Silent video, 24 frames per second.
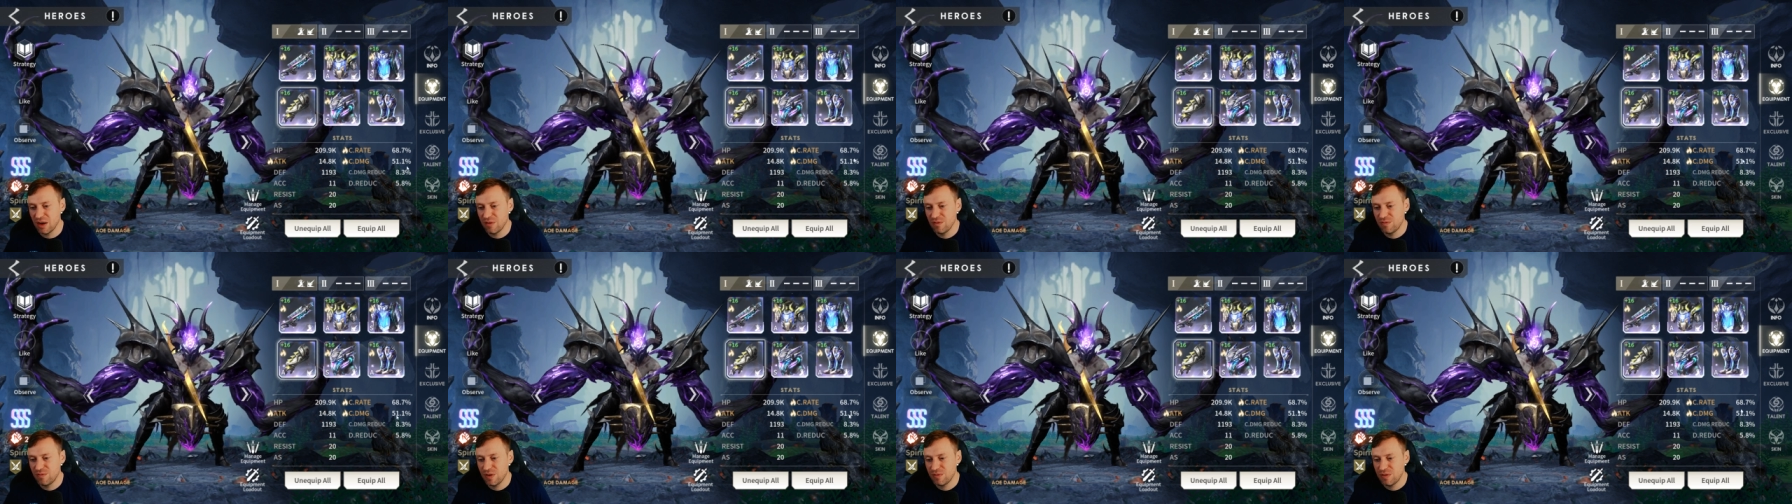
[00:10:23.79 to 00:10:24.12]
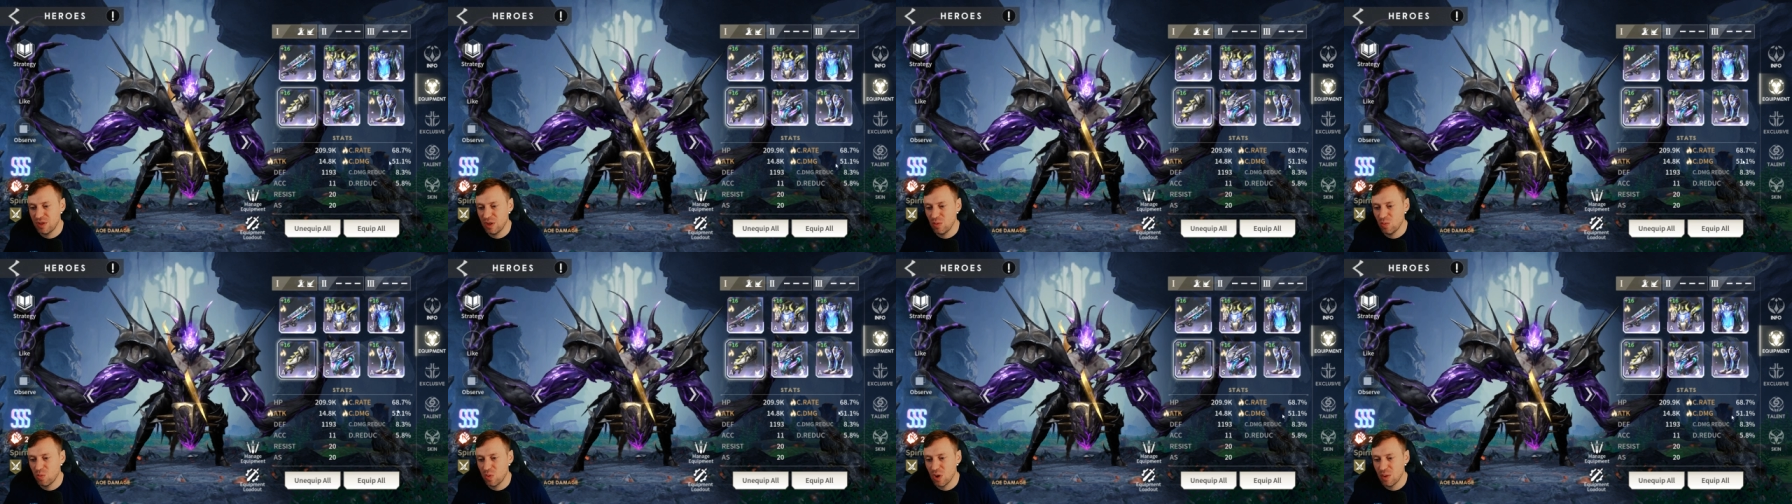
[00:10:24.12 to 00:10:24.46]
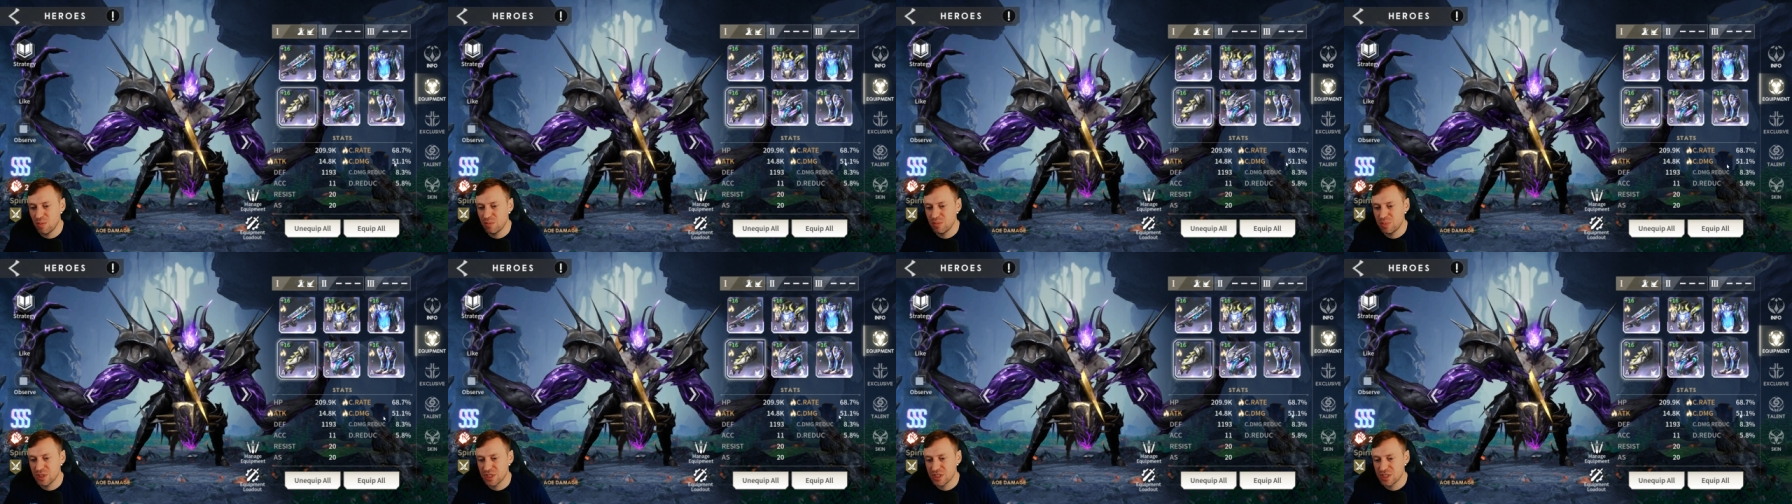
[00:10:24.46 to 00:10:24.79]
and
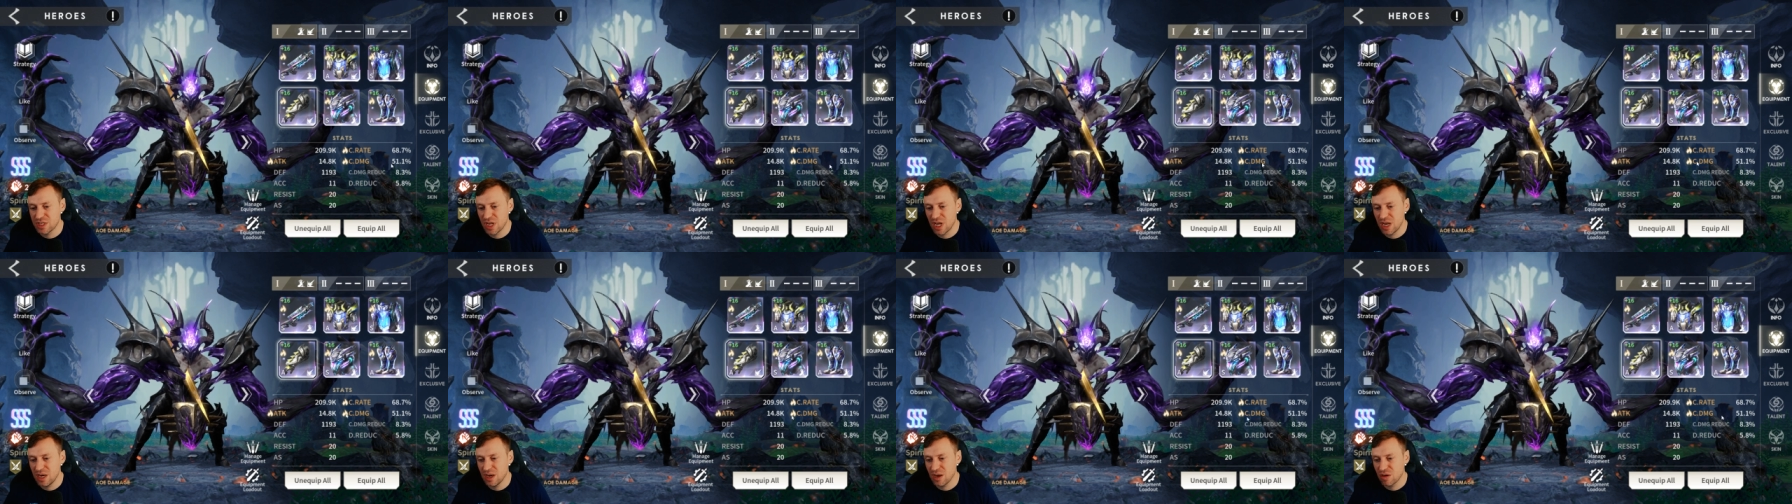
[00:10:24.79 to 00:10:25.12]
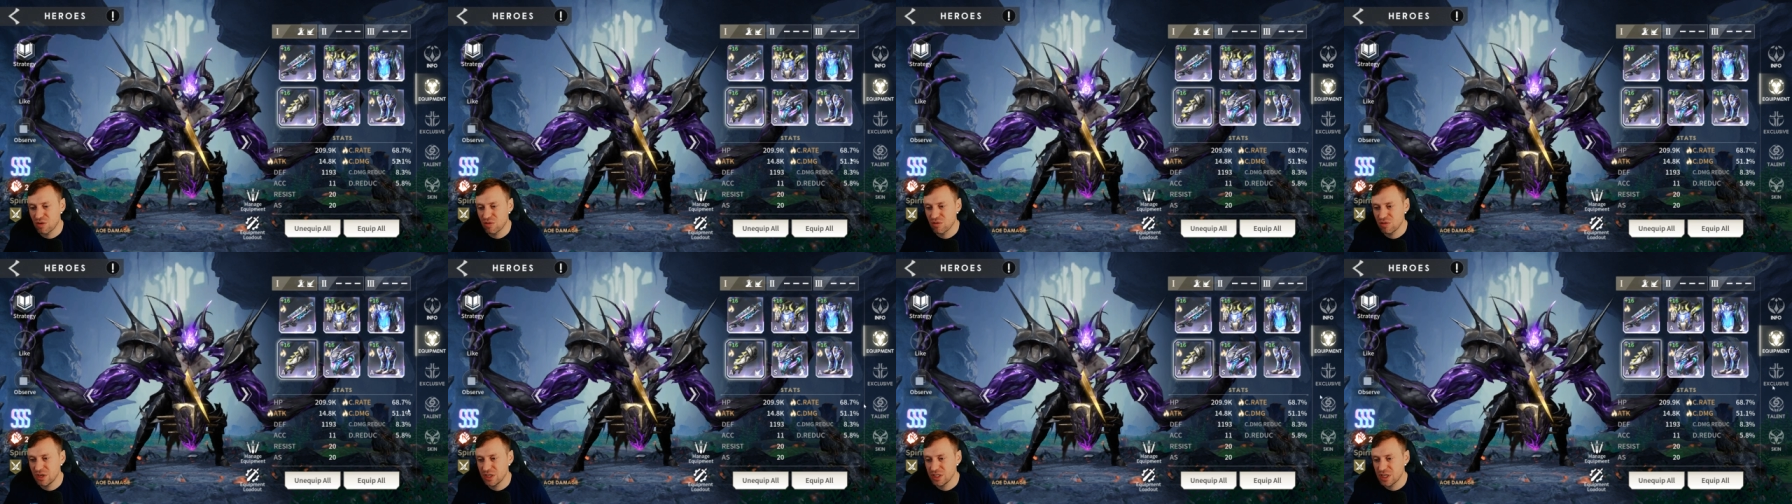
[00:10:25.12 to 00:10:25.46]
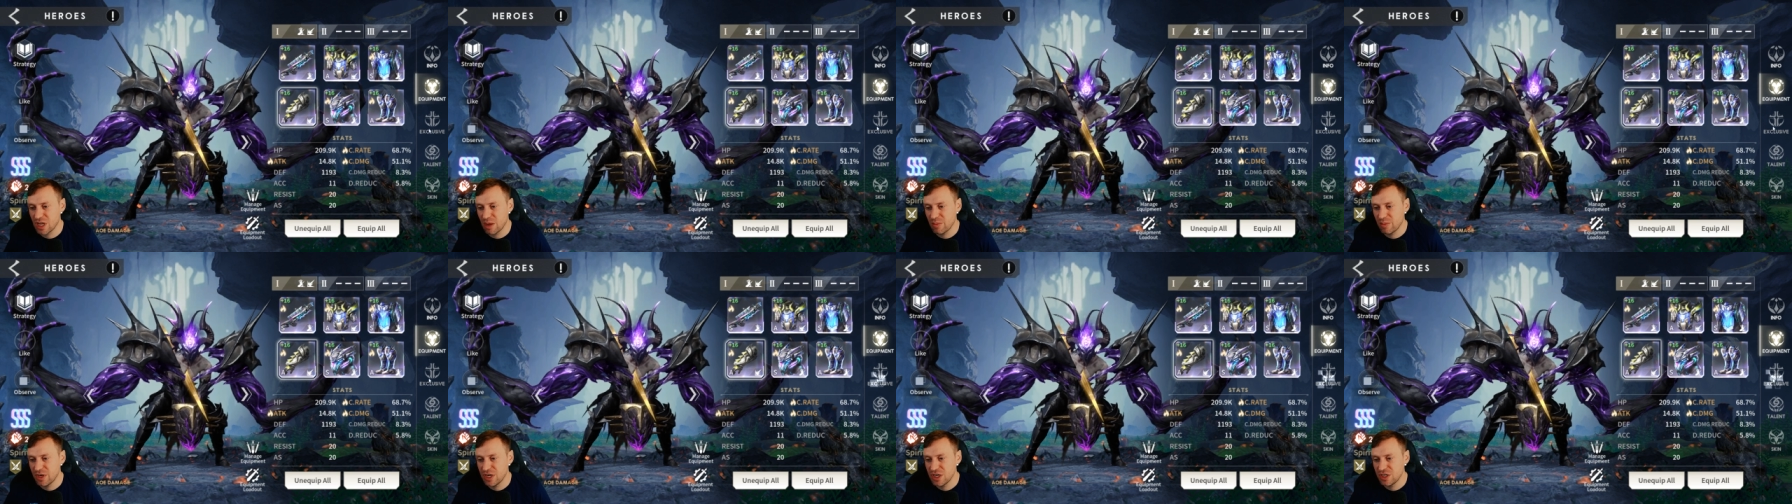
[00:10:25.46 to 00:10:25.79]
fifty-one percent crit
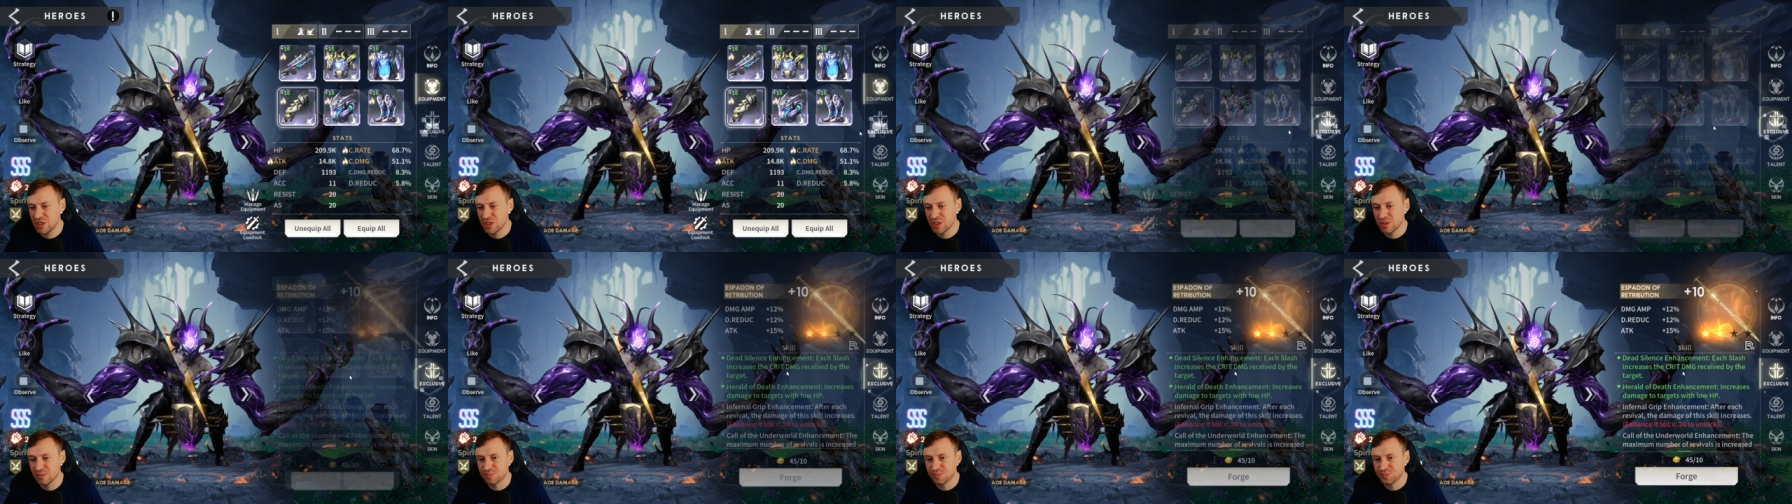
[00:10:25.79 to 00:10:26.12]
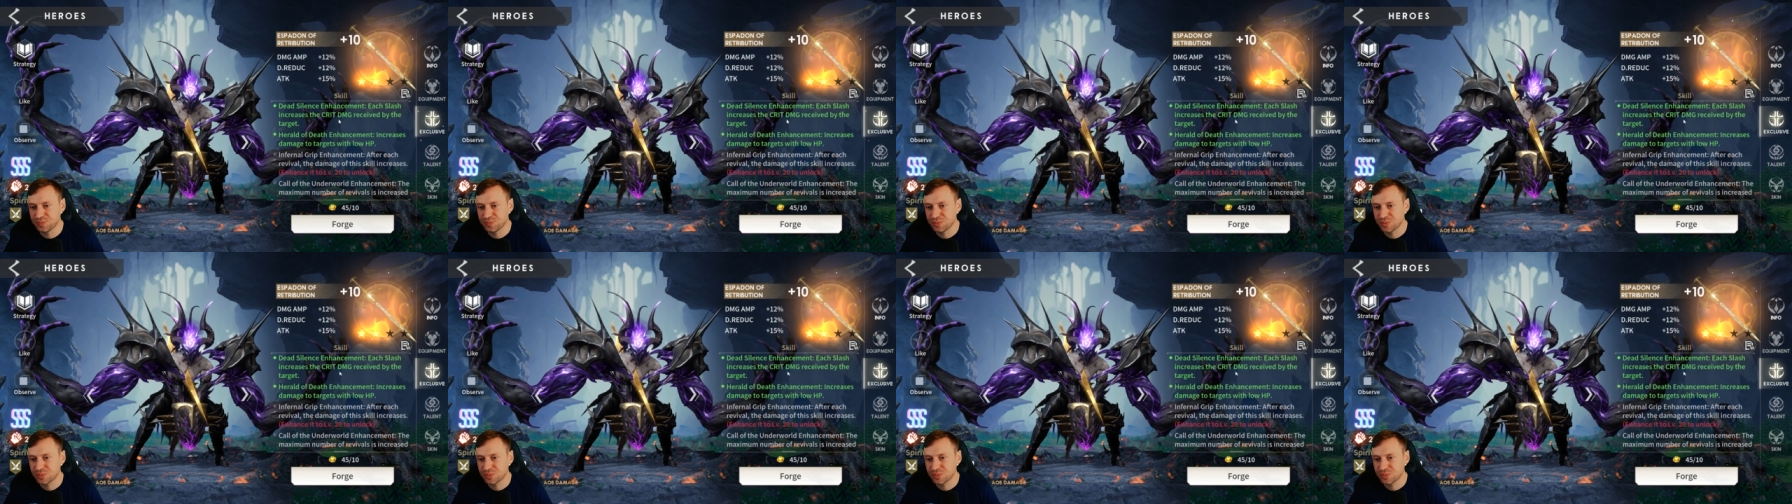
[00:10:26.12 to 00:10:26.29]
damage.